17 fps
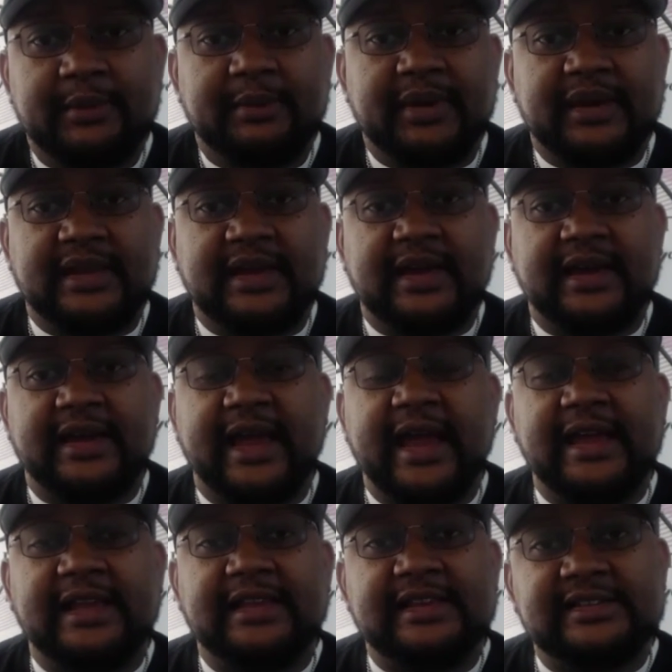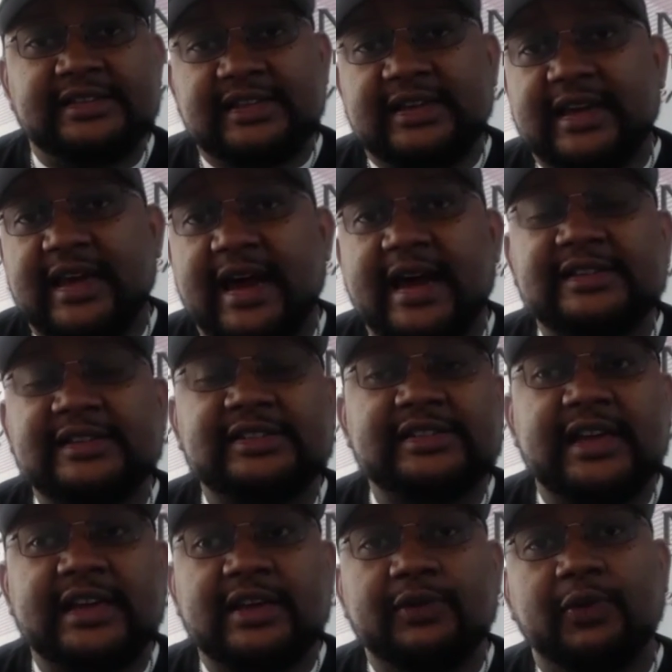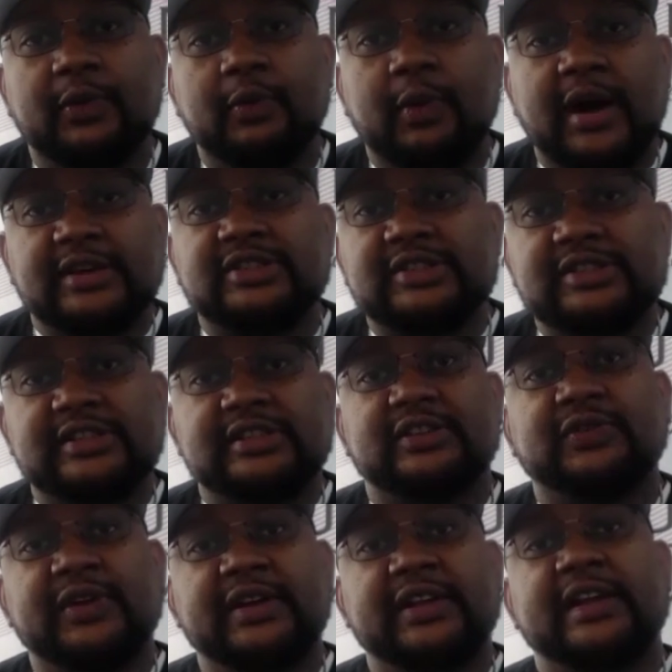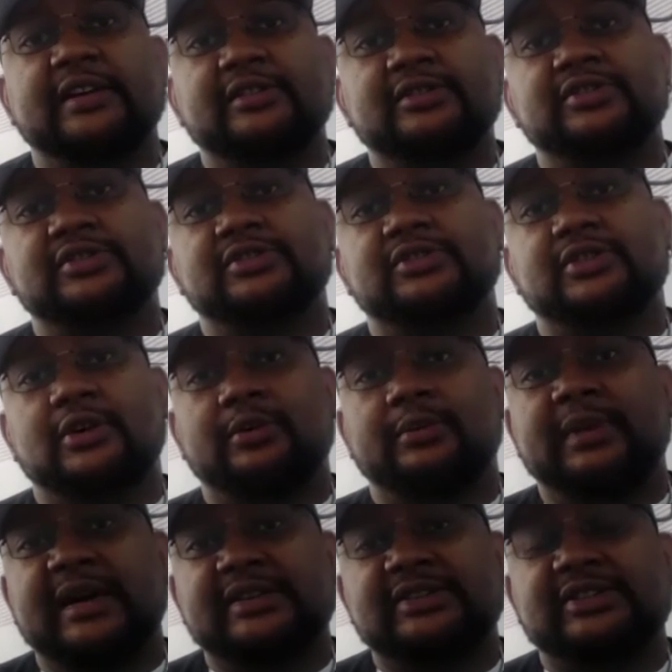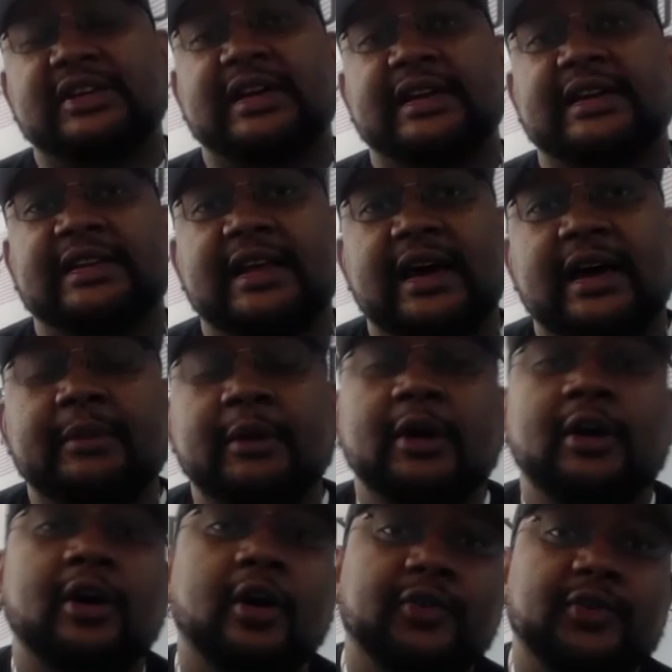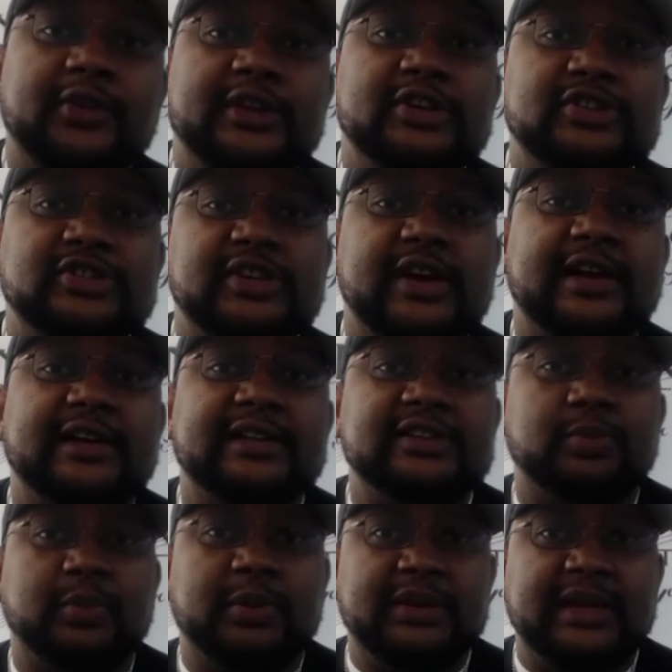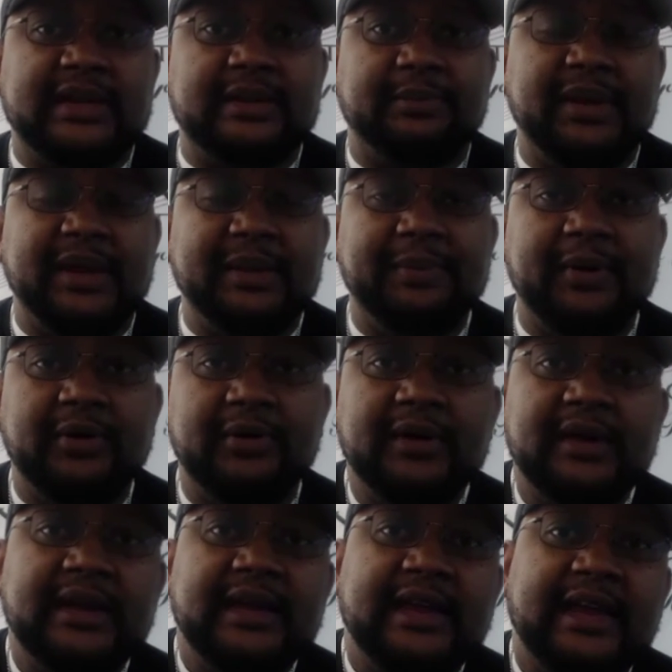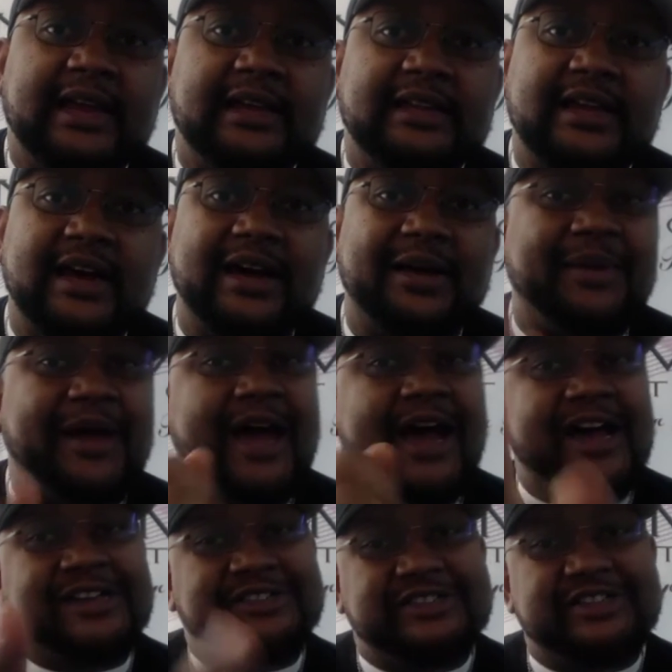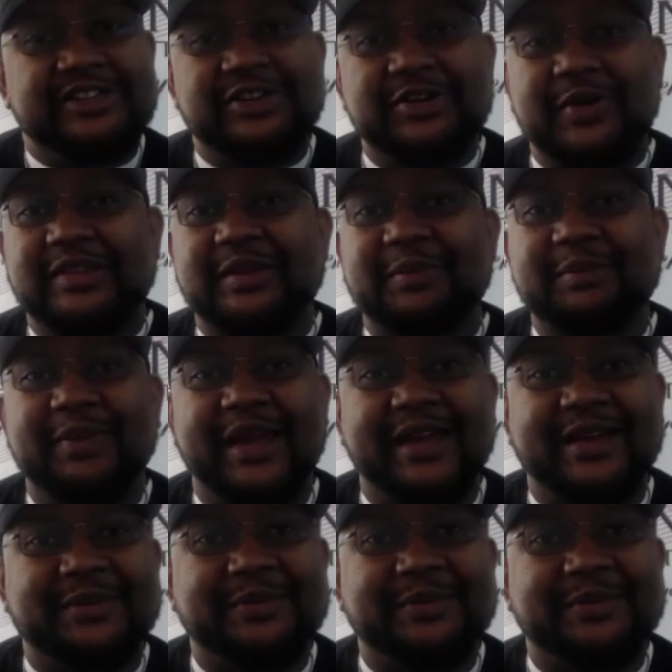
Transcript: But, hey, listen, guys, thank you for watching this video so much. And hopefully you share this with other people. And I'll see you at the bank.